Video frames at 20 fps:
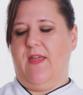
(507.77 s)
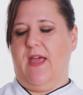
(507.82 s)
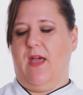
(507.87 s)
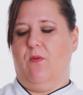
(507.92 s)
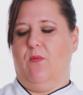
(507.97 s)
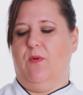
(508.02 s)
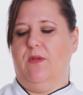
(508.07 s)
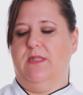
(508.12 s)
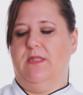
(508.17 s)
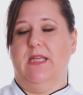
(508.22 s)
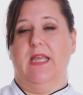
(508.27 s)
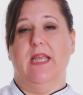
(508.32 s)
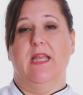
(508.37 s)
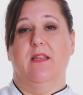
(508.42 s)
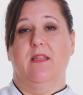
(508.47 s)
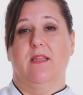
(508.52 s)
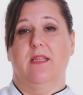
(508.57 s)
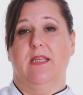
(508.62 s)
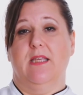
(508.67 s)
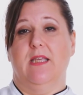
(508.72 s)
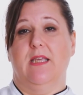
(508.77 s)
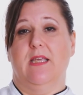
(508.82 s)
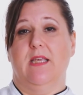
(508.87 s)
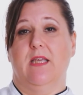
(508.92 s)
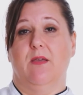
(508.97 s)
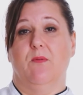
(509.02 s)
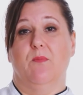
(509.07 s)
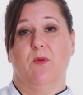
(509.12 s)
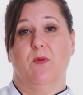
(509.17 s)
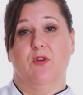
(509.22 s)
that was in
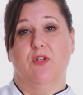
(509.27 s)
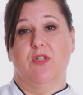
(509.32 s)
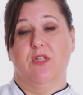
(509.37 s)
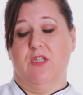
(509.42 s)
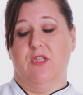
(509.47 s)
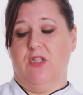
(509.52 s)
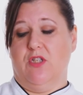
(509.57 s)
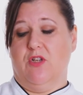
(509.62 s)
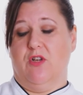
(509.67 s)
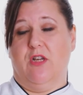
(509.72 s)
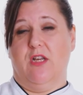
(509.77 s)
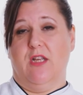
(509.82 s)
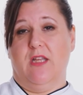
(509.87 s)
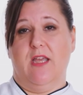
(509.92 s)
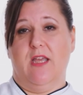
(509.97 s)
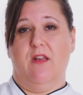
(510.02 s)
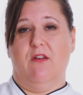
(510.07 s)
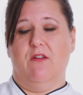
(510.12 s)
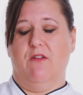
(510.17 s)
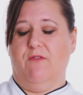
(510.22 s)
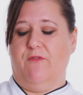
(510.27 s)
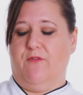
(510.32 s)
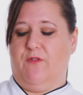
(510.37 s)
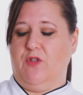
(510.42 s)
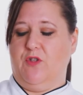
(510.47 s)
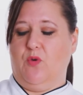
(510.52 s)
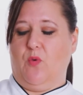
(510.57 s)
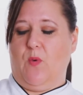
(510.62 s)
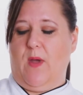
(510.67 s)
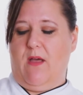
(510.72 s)
the immersion circulator
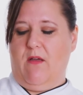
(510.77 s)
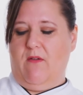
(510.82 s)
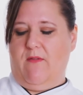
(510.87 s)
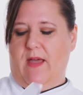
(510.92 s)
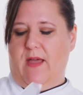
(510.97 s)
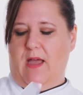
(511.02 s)
for 12